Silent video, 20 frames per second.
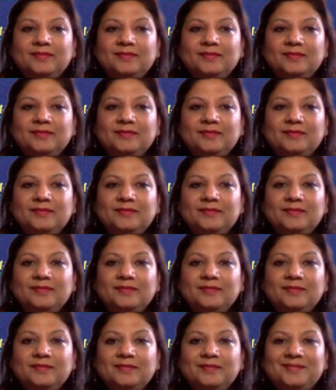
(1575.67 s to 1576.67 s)

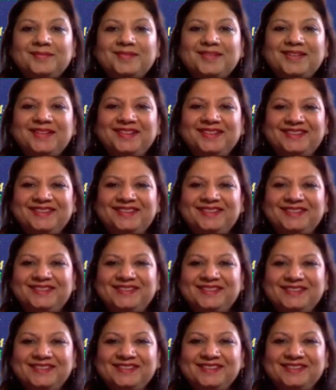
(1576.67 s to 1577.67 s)

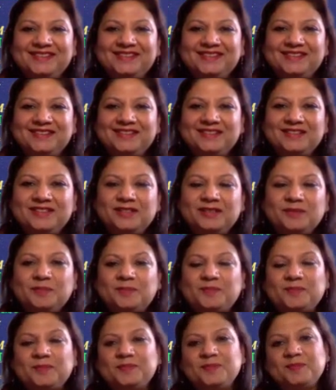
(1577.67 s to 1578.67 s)

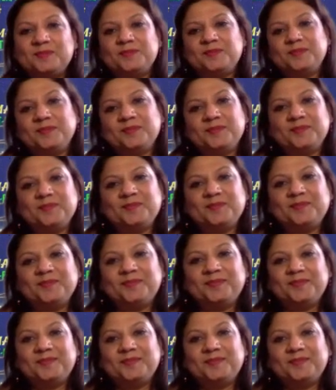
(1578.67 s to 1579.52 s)
This person isn't speaking.